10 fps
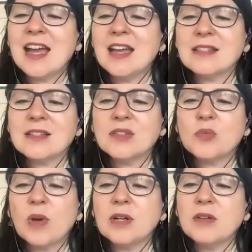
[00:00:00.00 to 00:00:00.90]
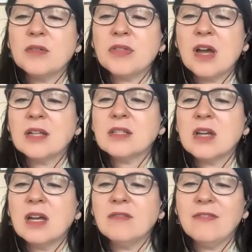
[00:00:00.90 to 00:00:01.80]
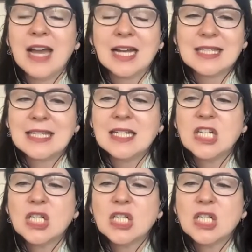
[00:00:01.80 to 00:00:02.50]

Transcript: asks, what are your thoughts on vaccine